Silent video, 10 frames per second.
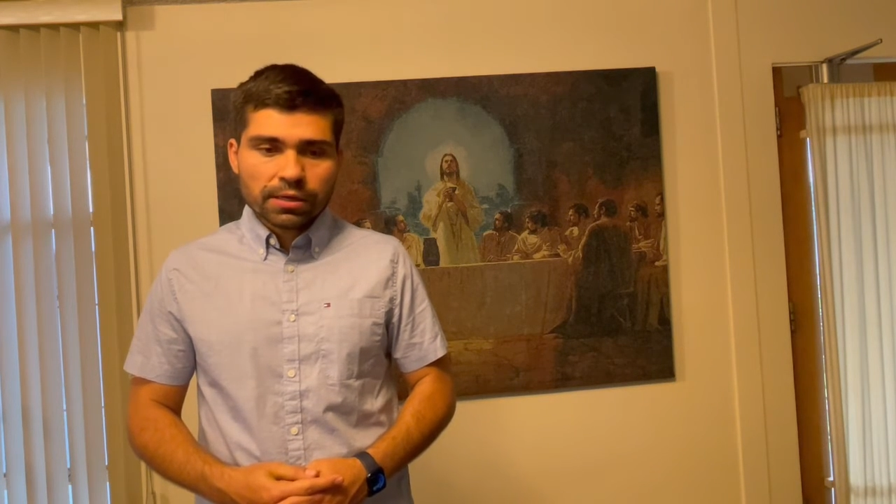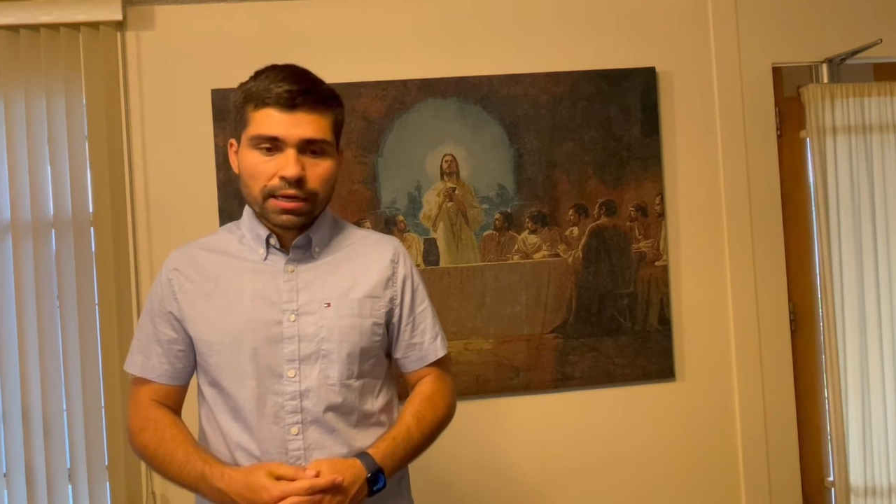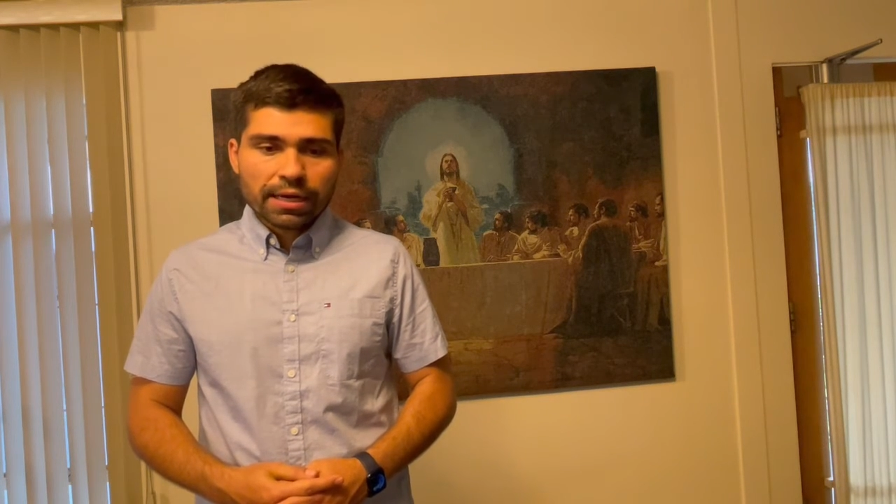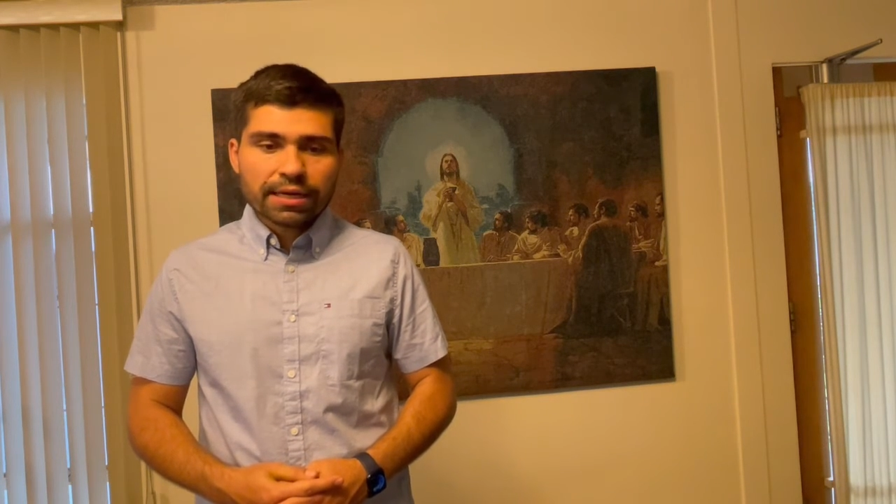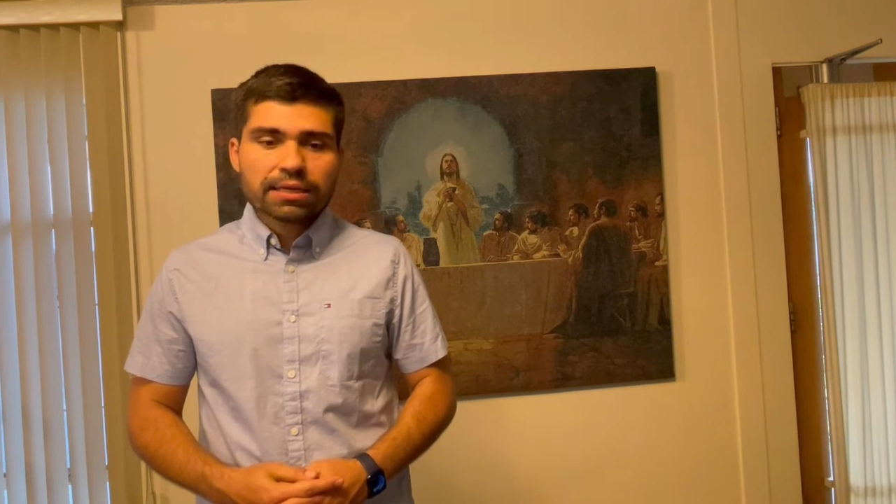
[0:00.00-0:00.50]

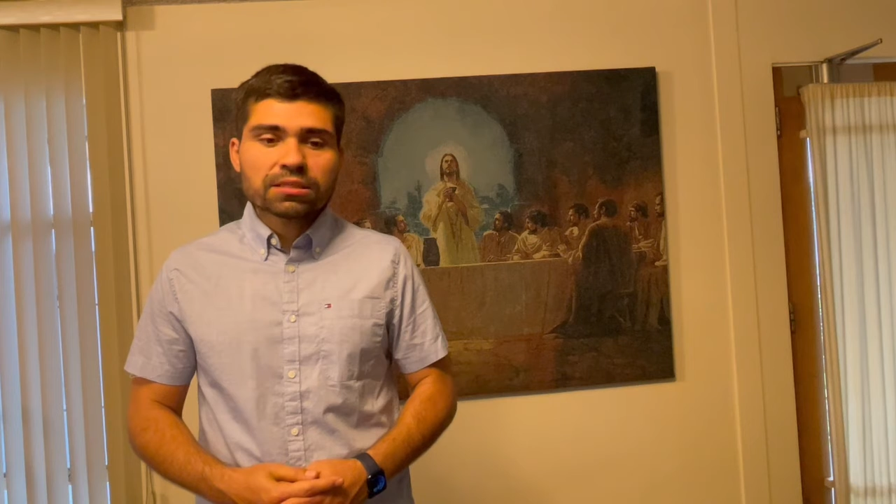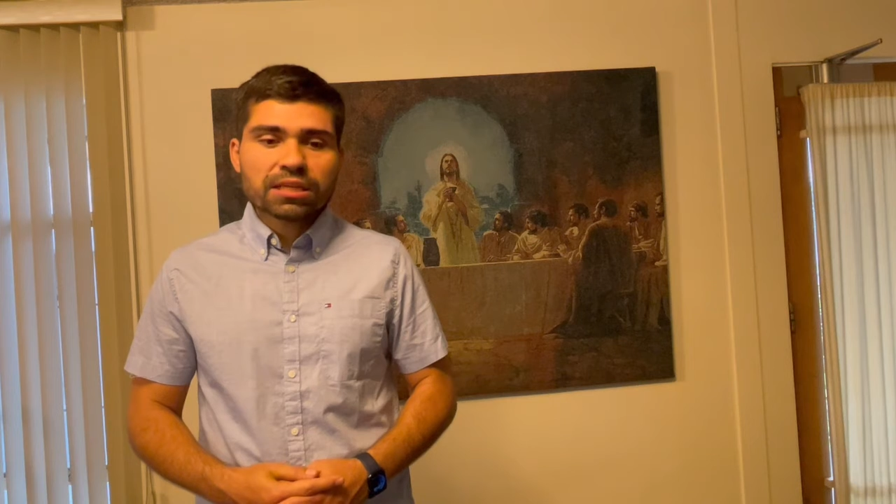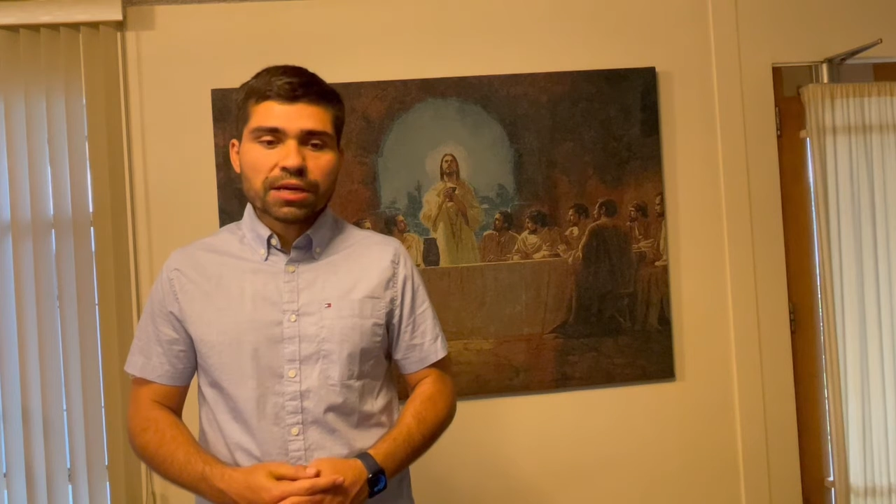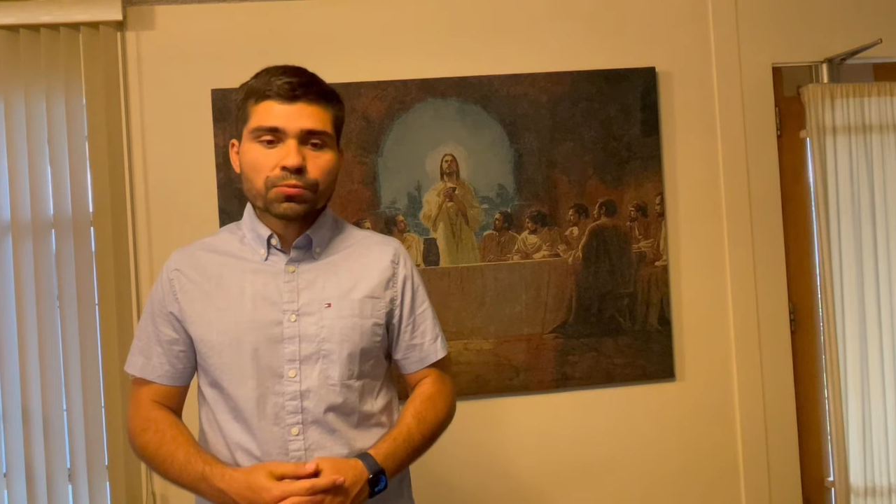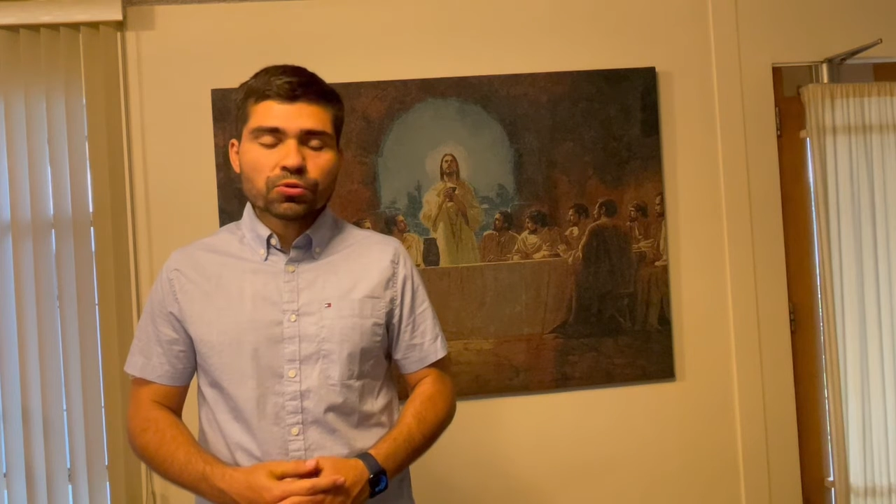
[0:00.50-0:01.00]
and he
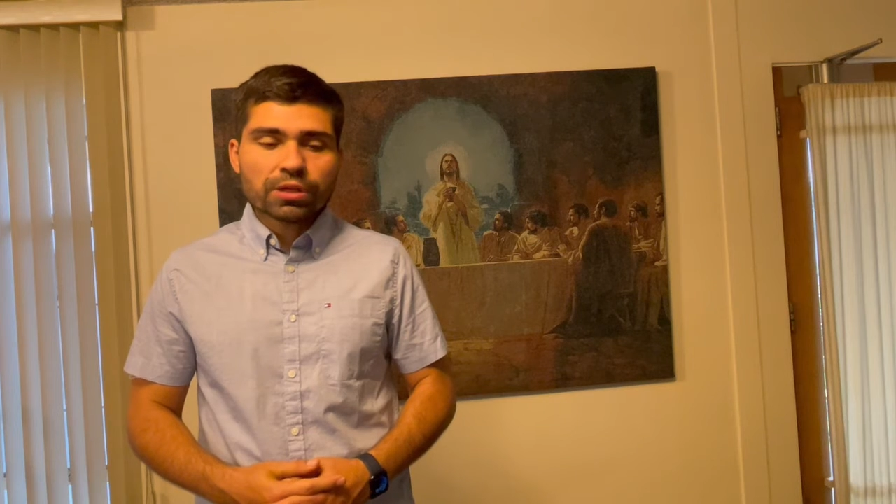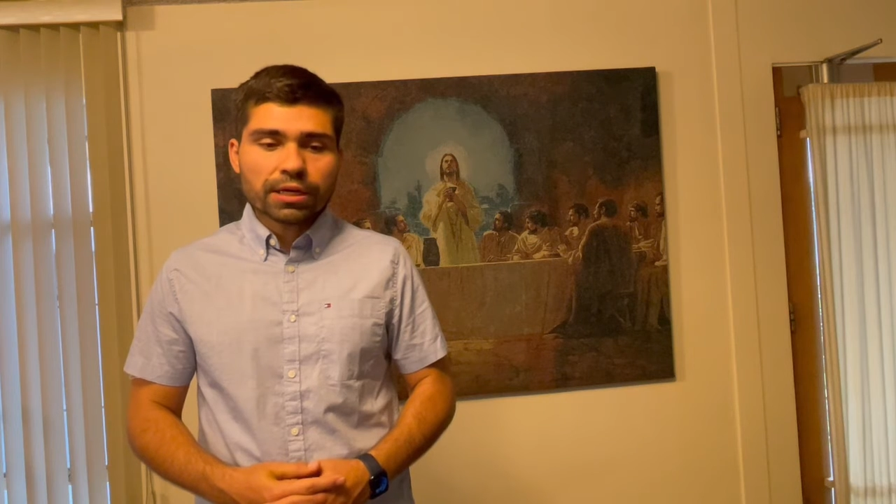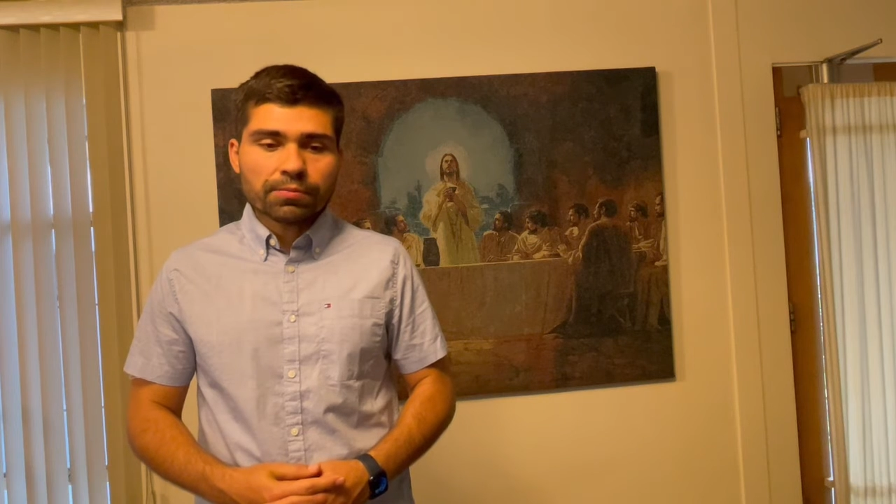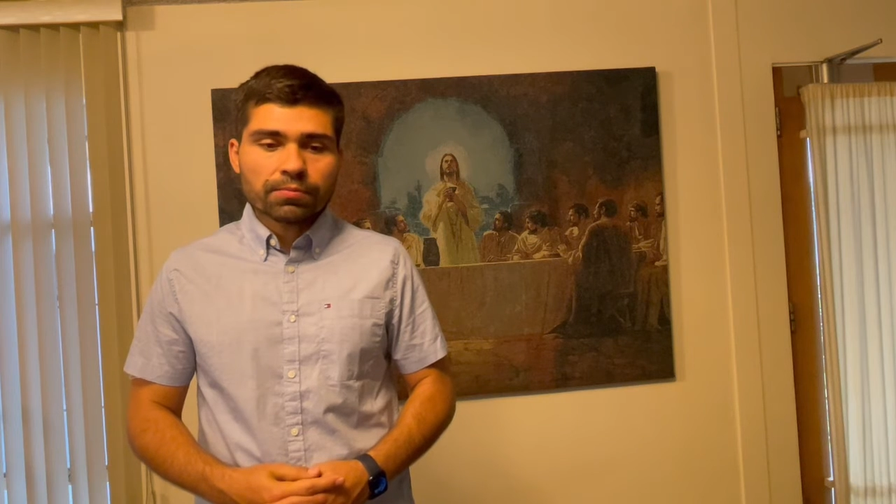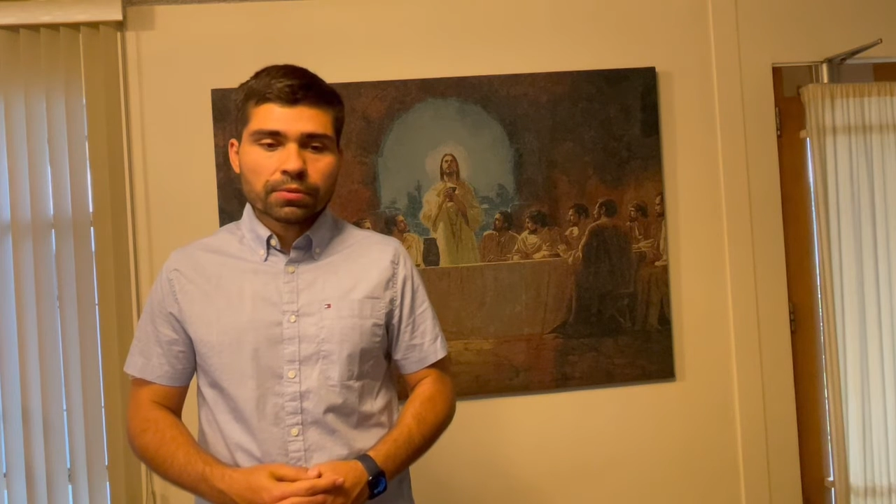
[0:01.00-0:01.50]
said to
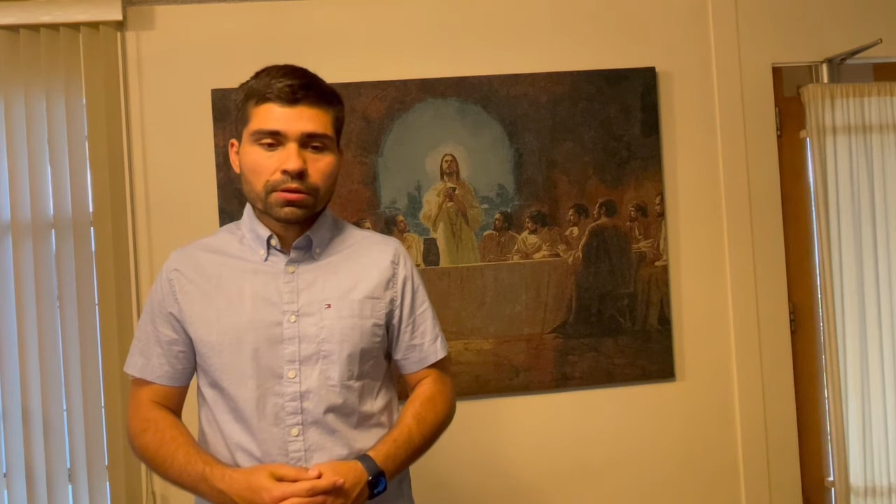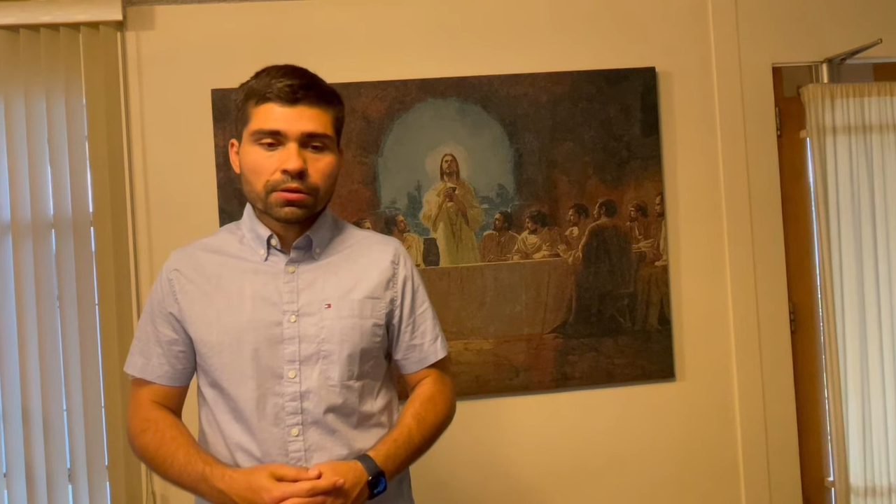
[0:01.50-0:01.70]
them,